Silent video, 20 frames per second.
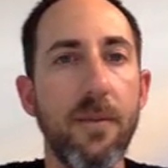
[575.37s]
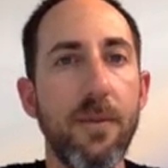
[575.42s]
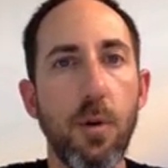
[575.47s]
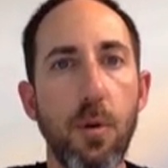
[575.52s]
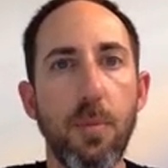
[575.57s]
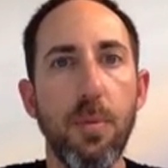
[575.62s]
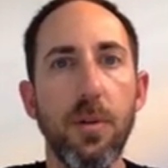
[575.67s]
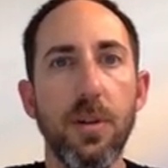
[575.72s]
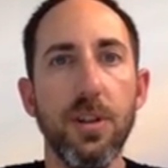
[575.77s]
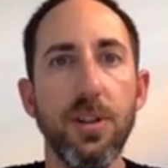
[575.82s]

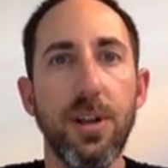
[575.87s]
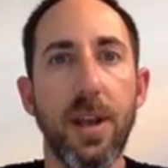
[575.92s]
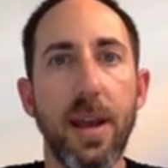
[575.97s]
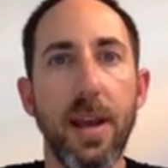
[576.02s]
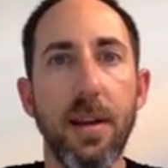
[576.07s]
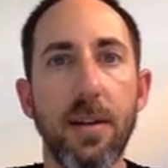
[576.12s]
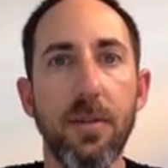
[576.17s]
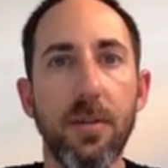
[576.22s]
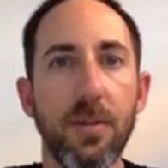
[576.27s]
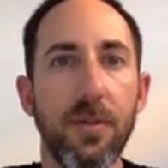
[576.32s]
bullish
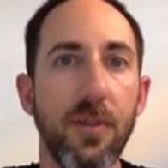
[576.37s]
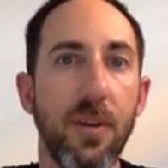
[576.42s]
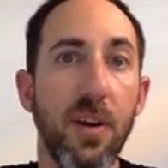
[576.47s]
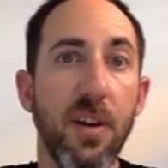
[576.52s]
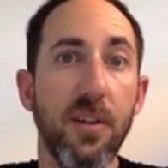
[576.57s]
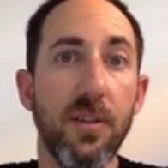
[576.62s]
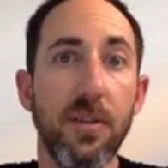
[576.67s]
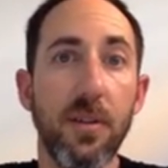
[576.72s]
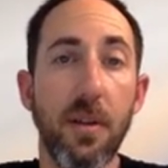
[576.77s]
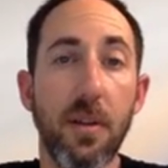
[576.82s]
candles
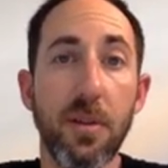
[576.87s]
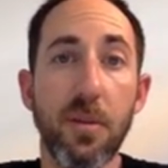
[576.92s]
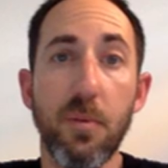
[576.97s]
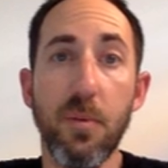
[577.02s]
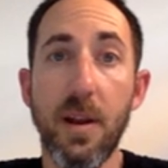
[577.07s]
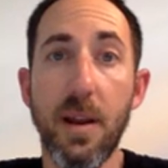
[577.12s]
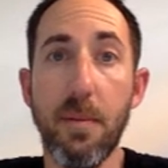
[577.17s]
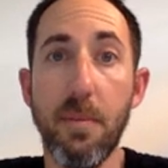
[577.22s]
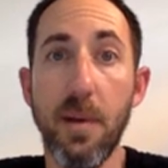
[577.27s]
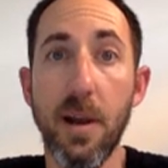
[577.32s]
versus
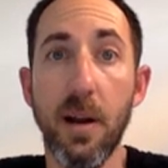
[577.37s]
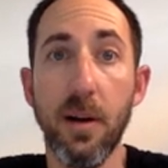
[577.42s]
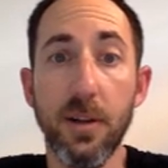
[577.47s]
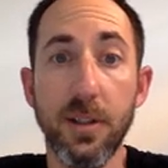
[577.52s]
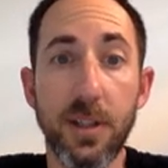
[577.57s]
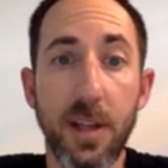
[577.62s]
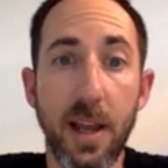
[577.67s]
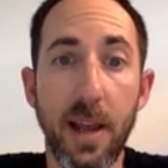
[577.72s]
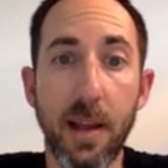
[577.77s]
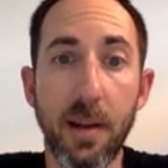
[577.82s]
3 bearish
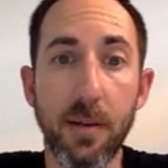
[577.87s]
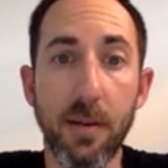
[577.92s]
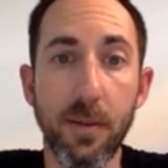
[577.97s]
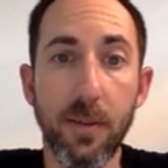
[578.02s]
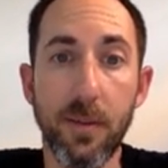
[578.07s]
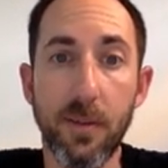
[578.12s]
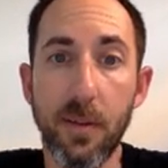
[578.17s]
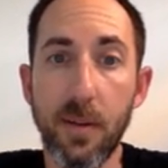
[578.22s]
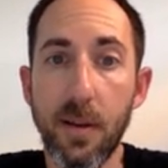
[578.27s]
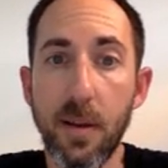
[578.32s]

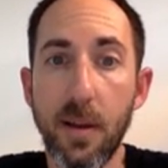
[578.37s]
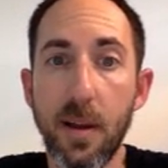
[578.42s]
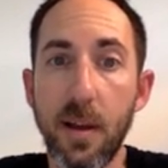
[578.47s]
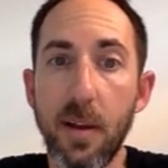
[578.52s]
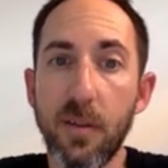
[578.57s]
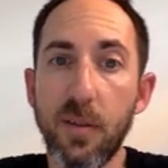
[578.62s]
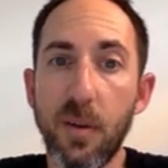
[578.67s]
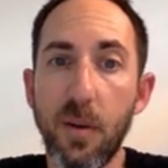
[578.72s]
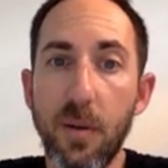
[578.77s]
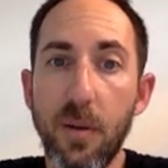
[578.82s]
candles.
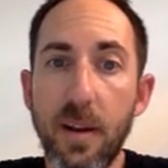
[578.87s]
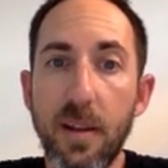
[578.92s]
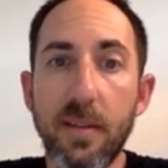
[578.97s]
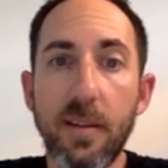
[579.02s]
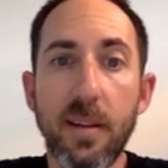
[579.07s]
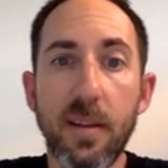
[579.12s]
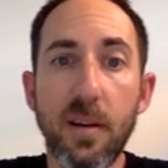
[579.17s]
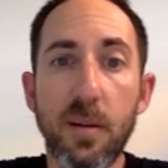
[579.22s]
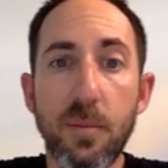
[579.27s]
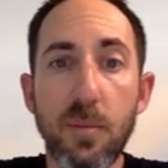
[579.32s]
So it is
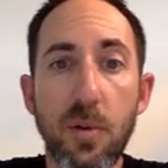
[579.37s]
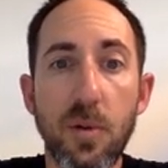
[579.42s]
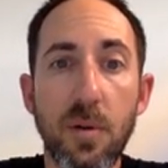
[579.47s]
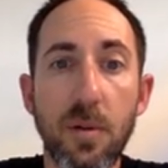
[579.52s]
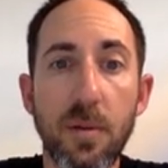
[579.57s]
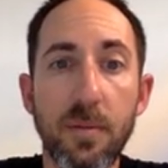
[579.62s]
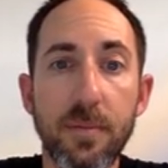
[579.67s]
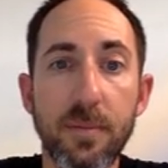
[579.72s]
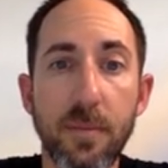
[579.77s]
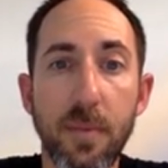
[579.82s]
a little more,
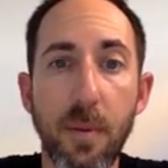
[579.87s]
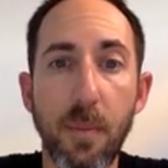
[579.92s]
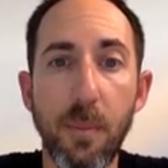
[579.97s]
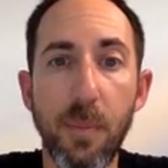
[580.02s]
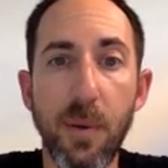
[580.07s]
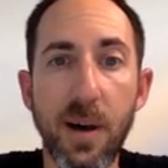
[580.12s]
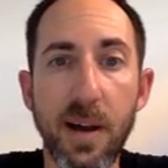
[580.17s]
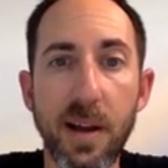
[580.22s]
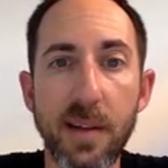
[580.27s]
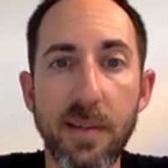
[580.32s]

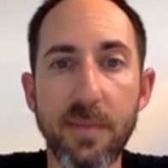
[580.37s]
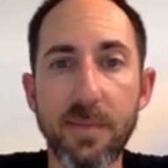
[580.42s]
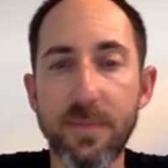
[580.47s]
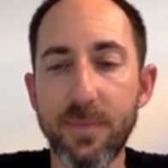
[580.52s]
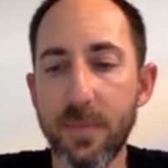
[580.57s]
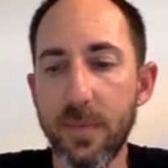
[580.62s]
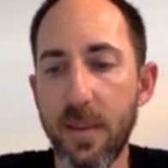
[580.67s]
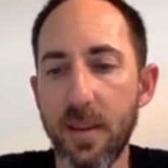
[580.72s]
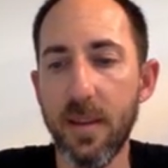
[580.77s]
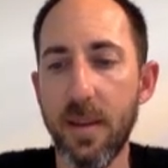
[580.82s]
but
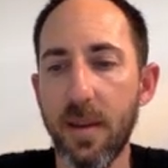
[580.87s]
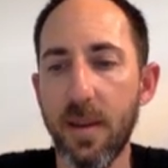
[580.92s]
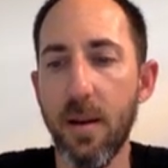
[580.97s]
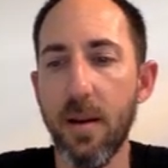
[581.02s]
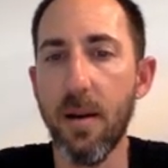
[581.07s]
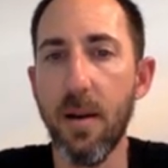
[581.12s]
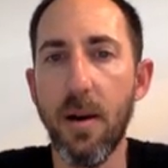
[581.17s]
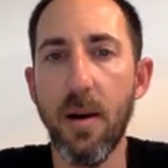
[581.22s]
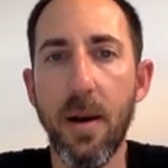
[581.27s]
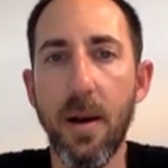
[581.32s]

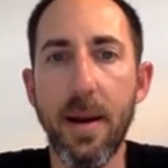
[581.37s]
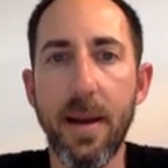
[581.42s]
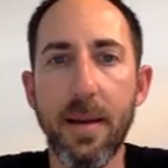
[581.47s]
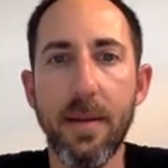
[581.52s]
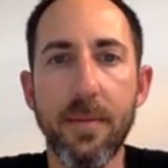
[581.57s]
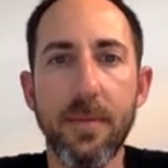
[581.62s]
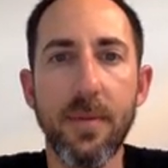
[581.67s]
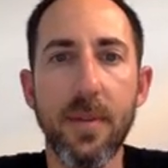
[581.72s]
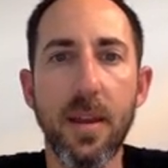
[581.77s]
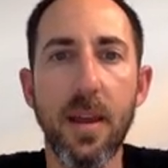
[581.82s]
I
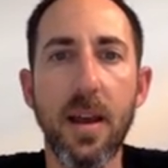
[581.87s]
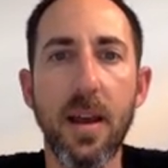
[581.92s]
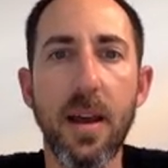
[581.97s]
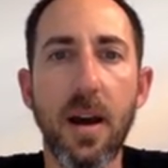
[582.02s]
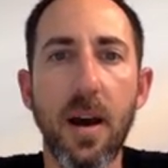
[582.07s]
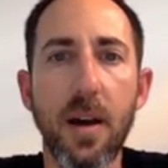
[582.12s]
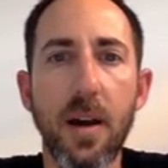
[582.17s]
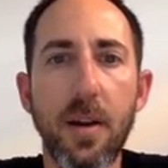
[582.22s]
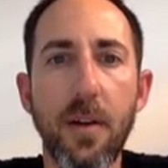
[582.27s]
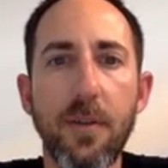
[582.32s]

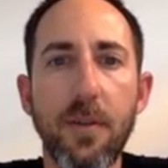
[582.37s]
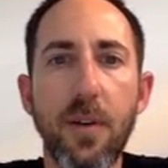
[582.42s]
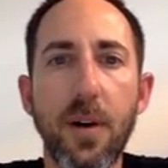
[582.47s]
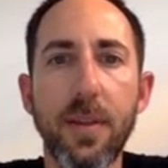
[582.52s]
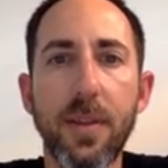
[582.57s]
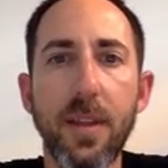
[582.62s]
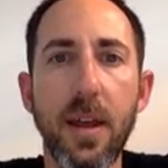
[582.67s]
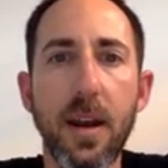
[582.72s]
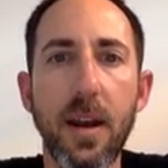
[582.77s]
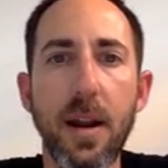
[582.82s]
don't find
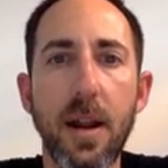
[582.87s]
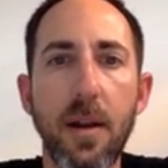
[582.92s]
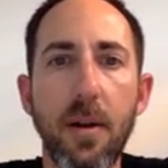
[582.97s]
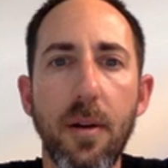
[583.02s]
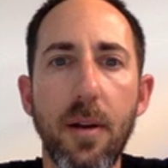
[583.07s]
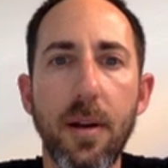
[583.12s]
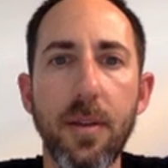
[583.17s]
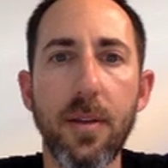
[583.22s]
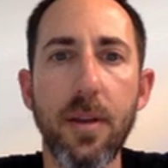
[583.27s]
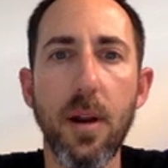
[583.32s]
that an
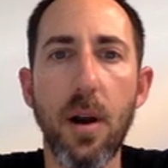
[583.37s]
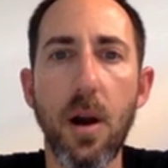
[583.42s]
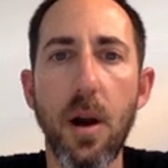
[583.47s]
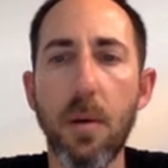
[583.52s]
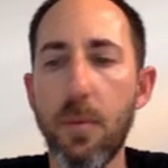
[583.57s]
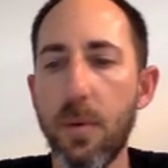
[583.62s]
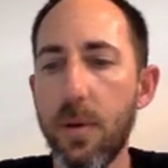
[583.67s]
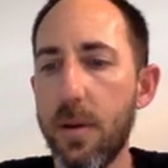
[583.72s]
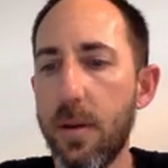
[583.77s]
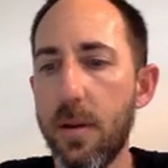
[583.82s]
area that I would